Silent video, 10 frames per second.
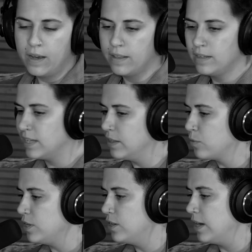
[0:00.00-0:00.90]
Yeah, they say
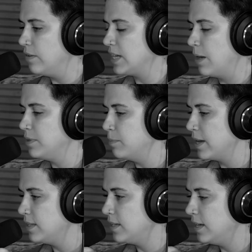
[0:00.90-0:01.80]
like when you don't have time to
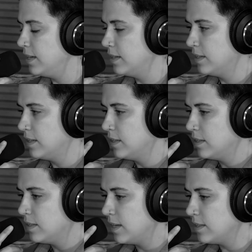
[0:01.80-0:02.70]
meditate,
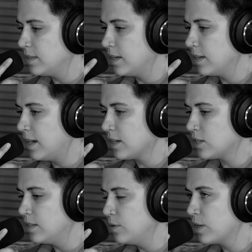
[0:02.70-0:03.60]
that's like
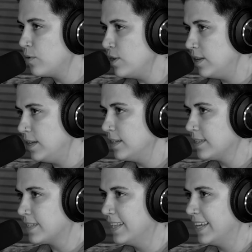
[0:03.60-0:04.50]
actually like when you
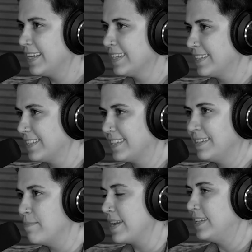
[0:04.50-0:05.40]
need to like just
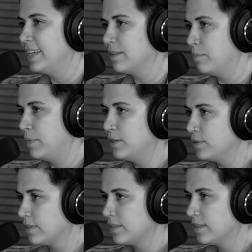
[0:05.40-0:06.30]
meditate the
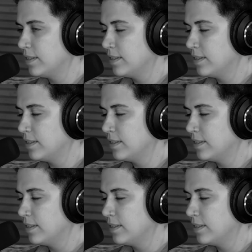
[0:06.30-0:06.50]
most.